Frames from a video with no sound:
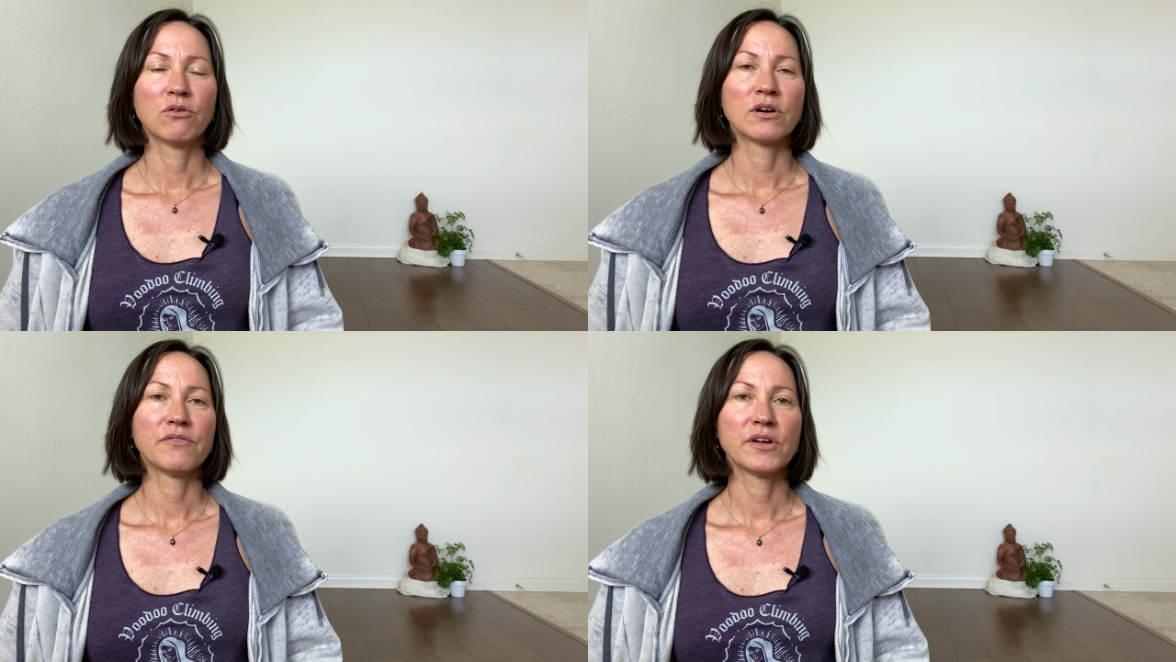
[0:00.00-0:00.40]

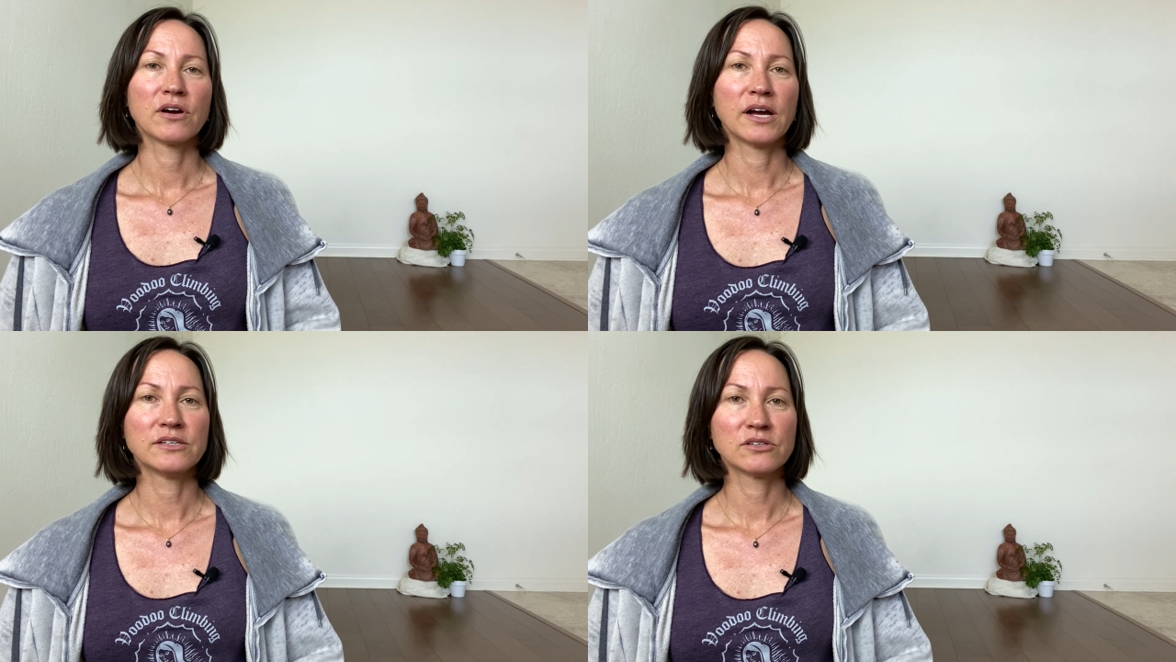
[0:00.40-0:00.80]
Or if
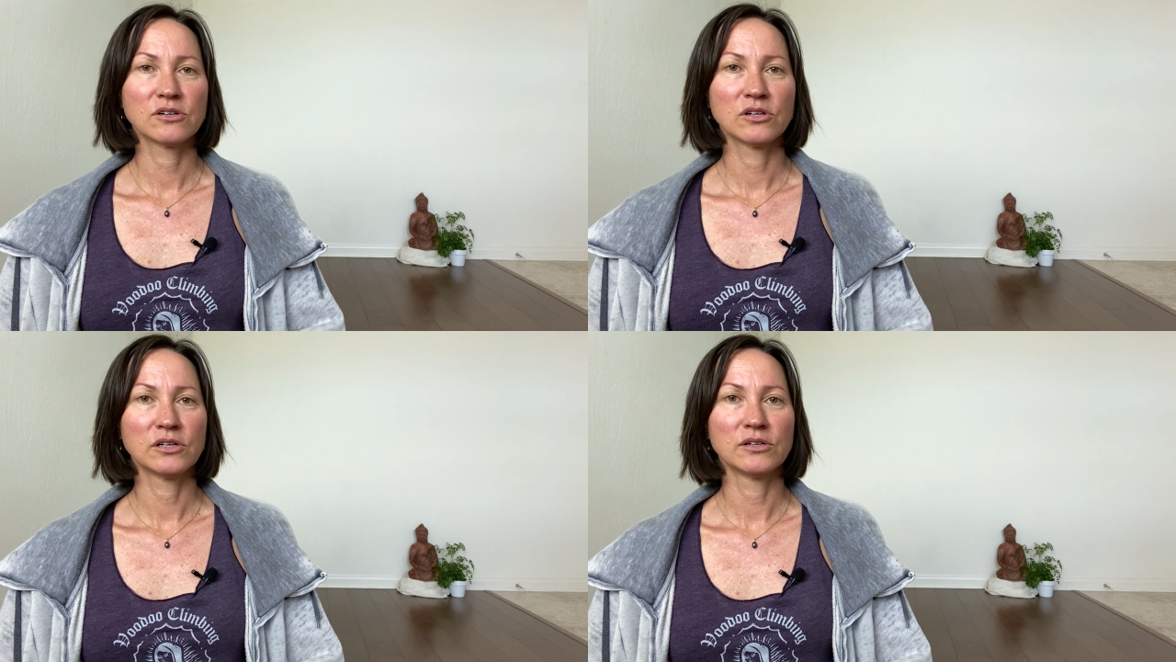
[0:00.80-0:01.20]
your eyes
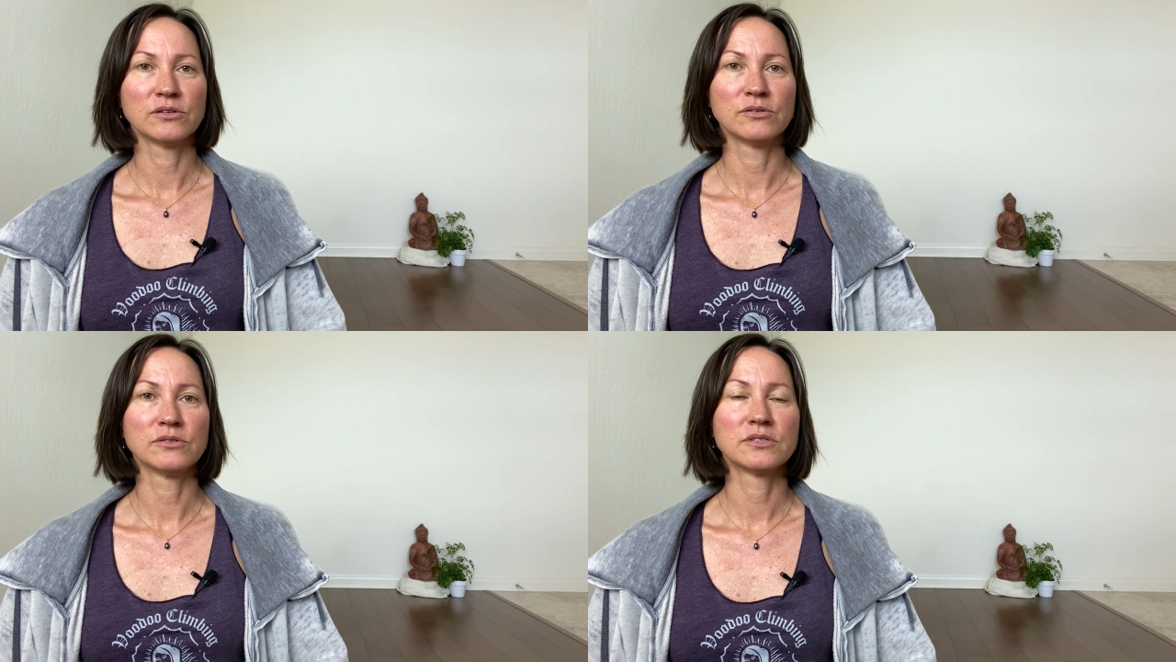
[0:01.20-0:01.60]
are
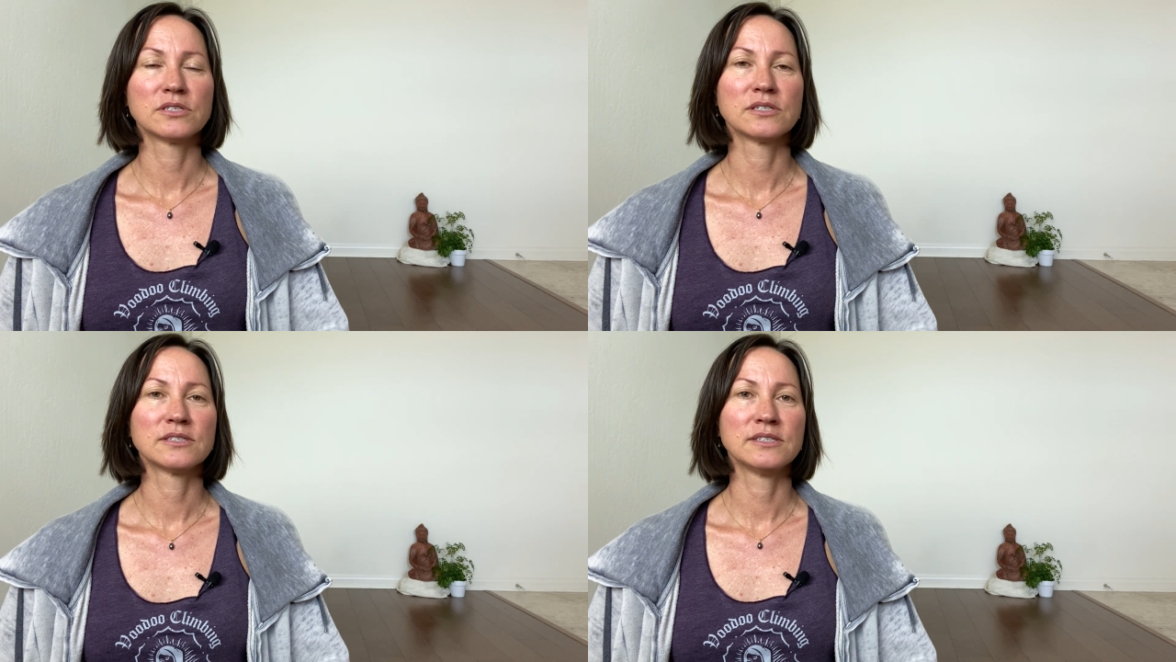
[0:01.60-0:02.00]

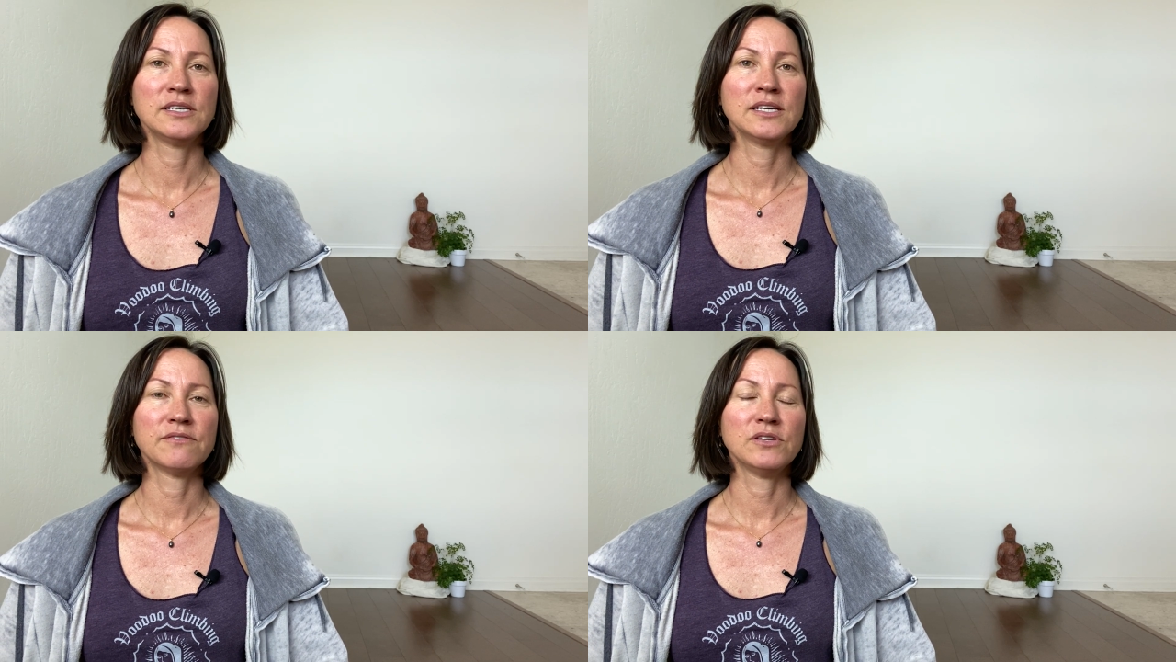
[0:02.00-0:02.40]
closed,
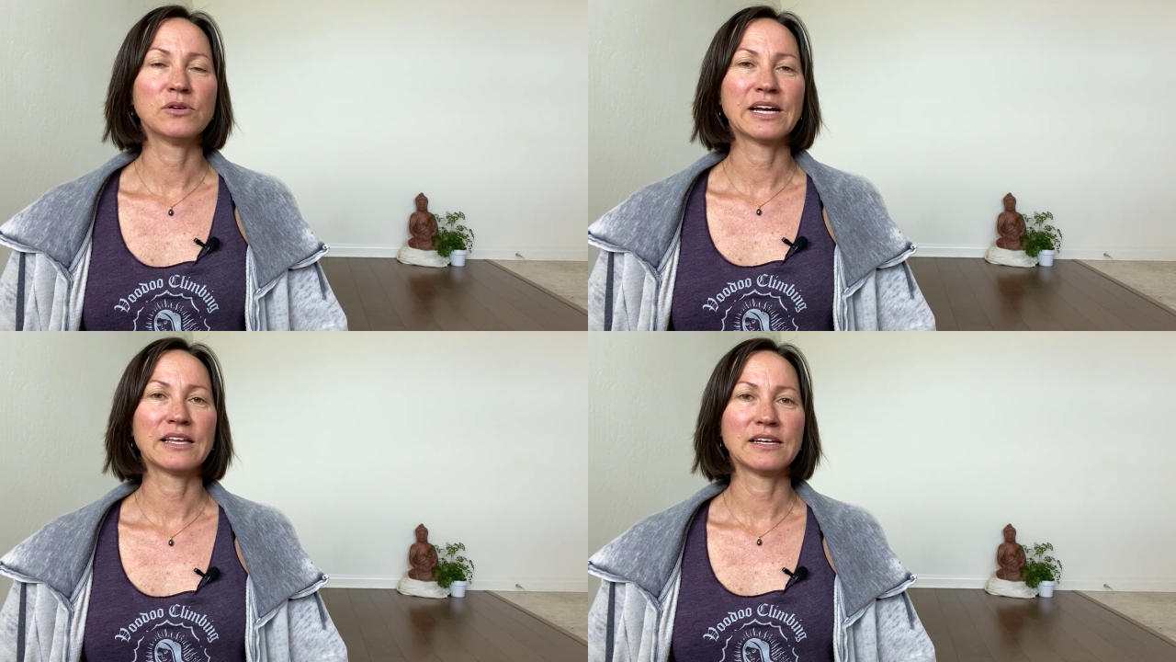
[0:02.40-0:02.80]
see if
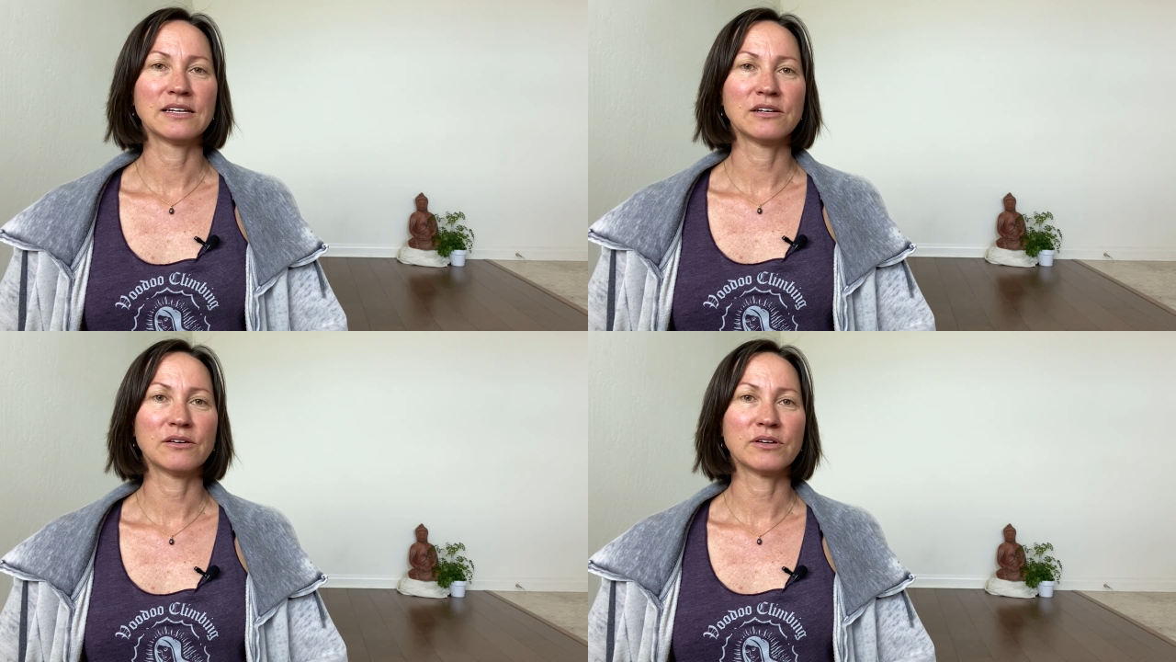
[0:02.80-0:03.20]
you
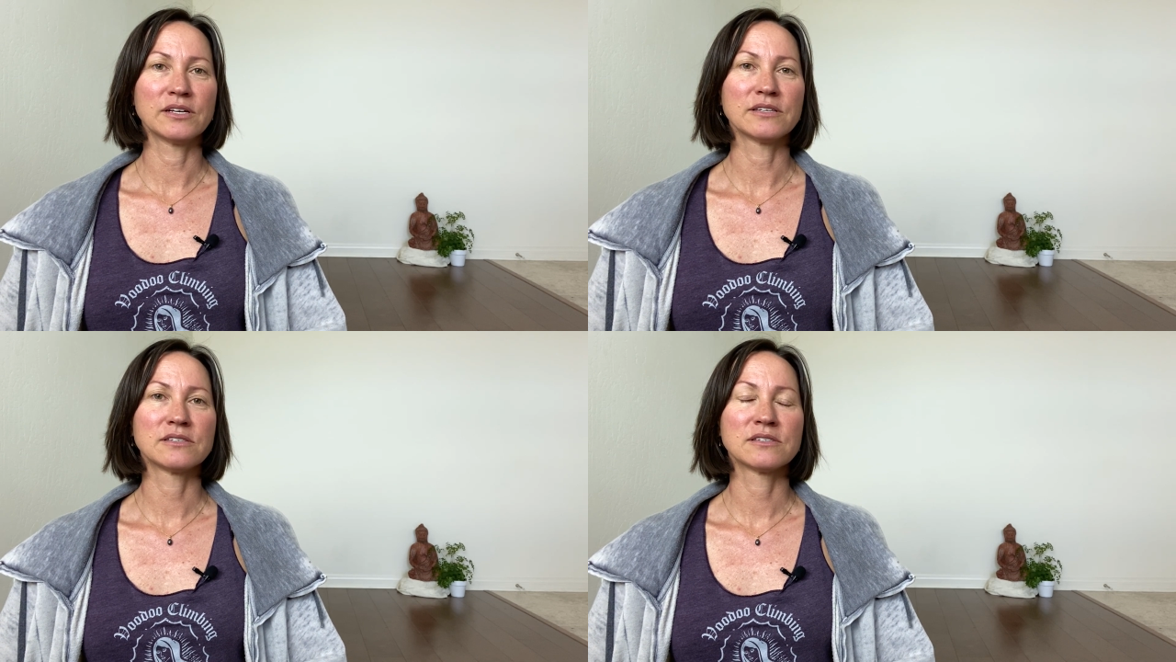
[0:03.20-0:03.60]
can
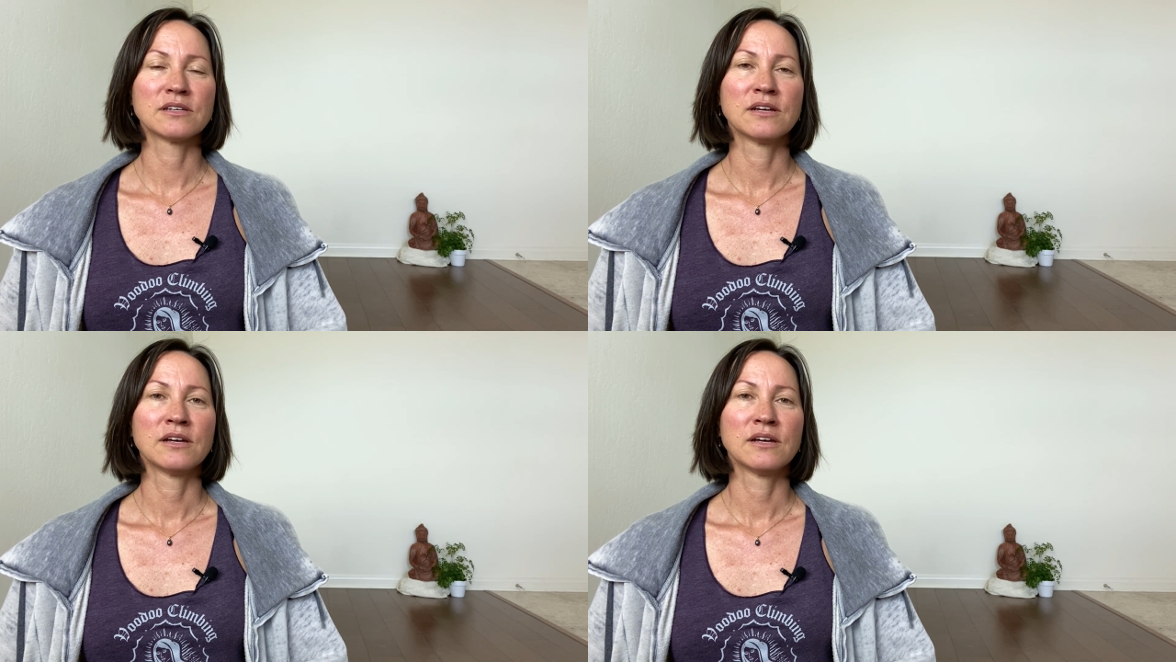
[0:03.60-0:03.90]
notice